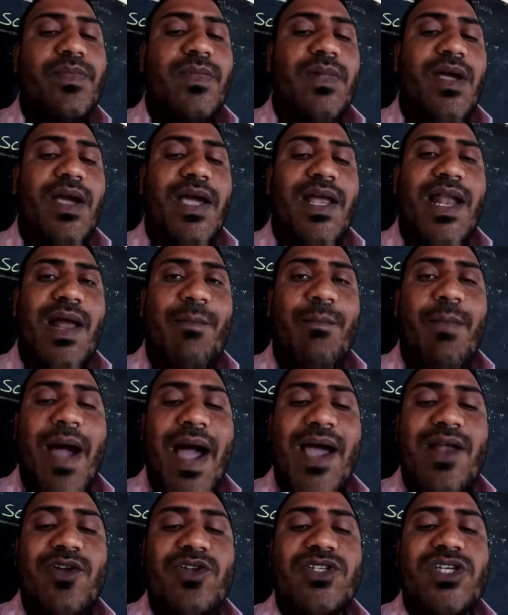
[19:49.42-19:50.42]
in a
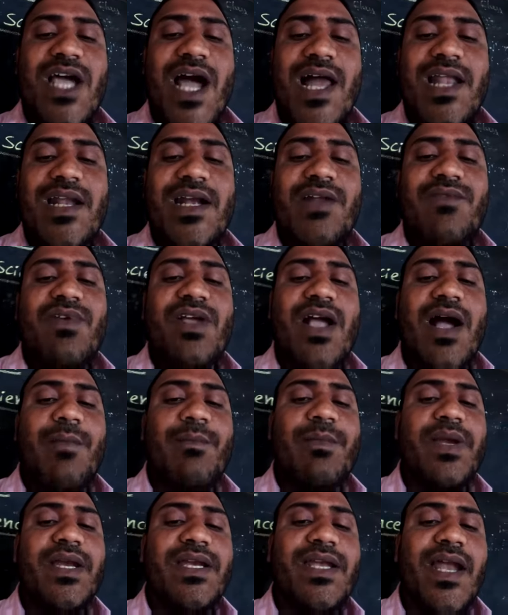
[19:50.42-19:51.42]
biology already we
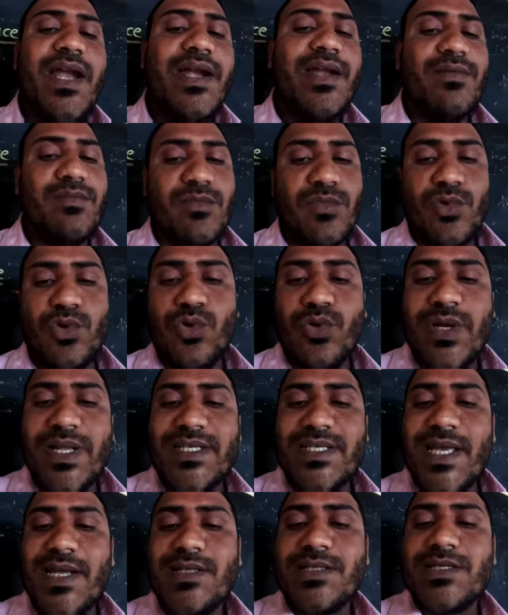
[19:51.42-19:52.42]
completed 2
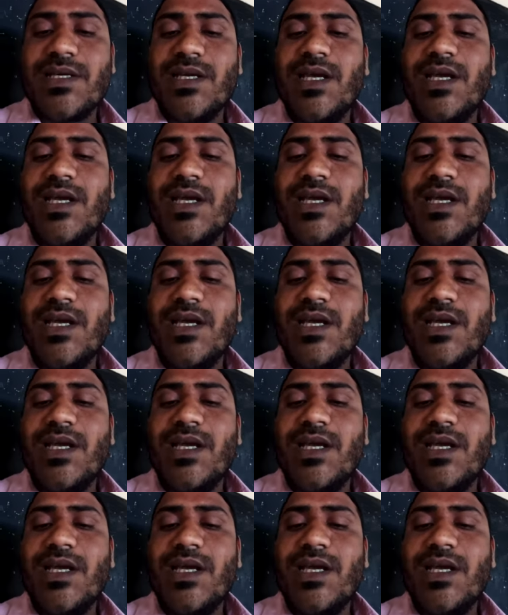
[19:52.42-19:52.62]
lessons.